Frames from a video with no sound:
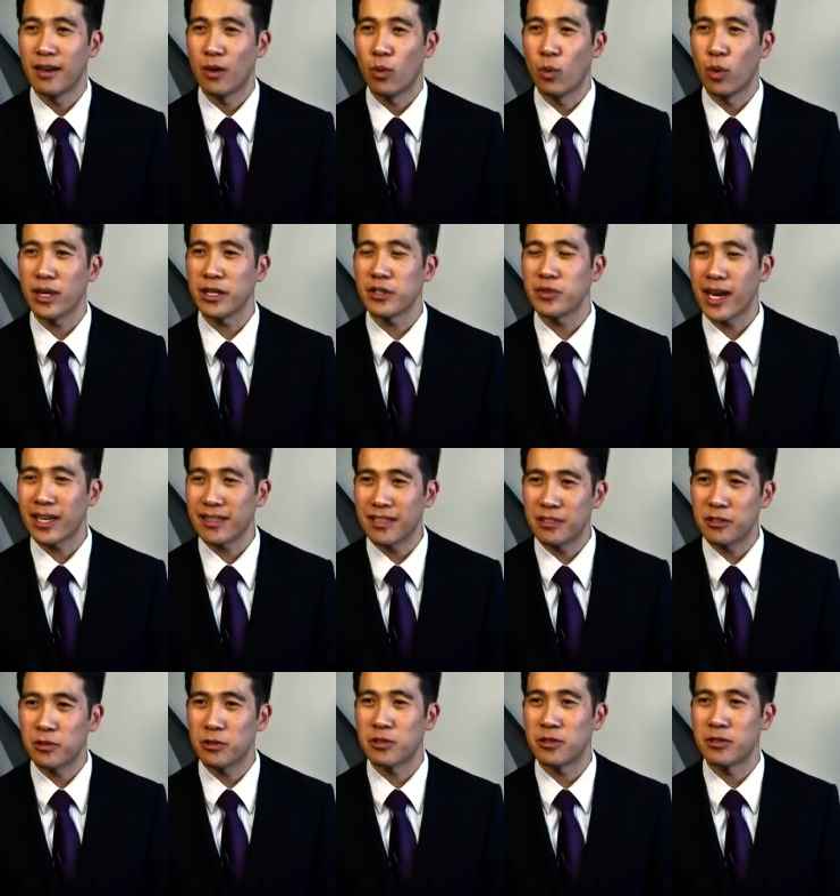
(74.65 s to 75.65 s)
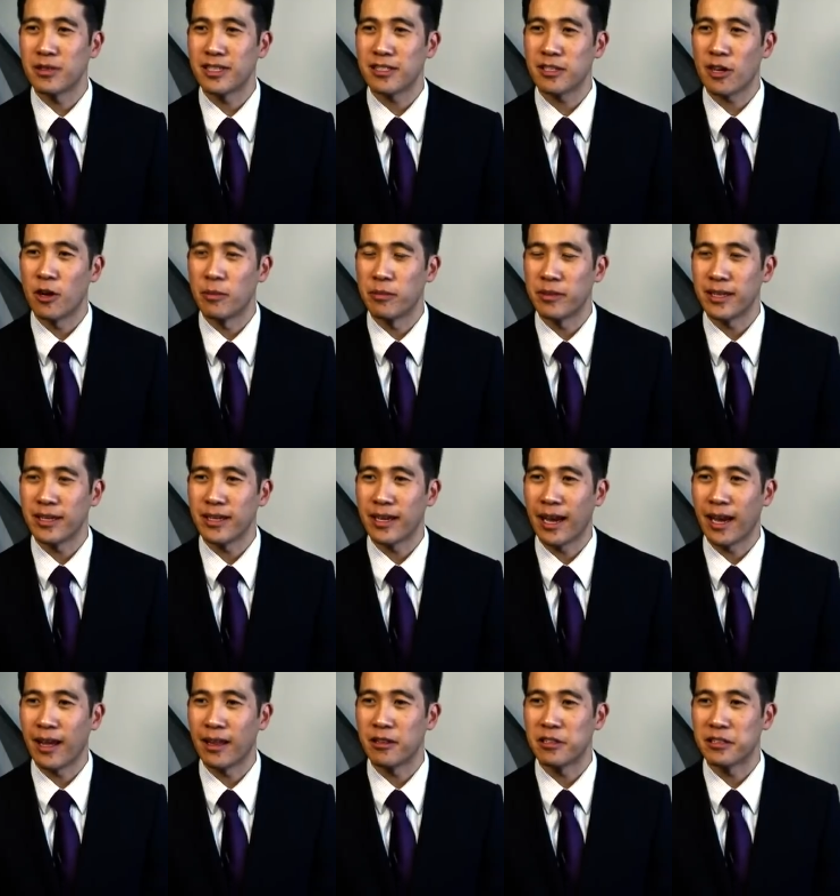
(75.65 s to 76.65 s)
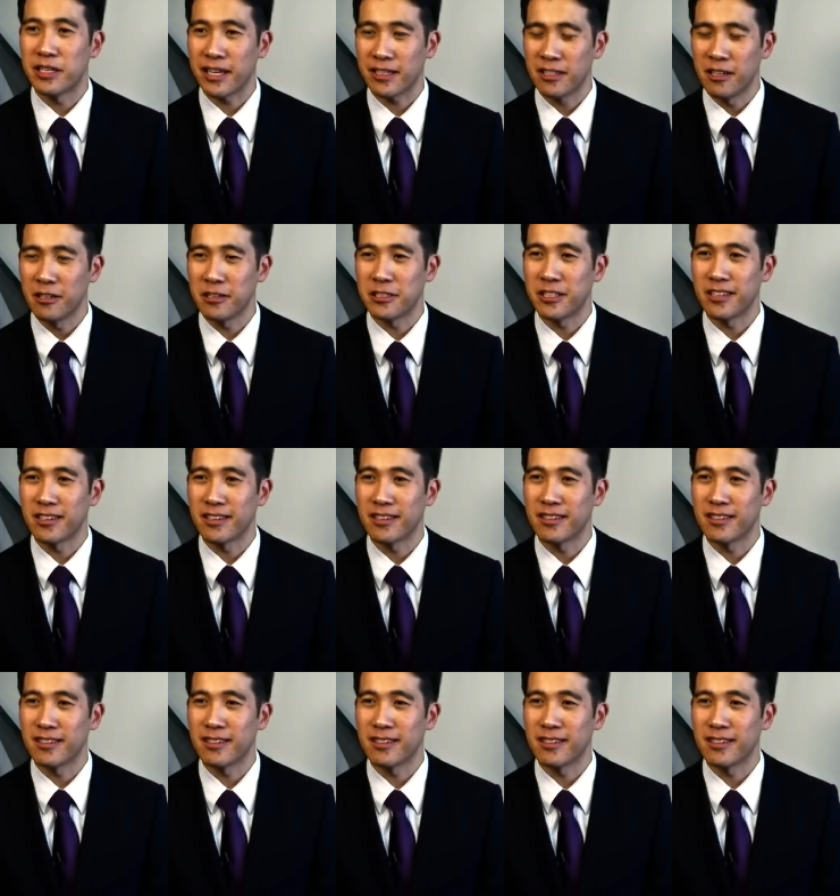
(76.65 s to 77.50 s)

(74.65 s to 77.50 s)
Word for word: What attracted you to this company and the technology?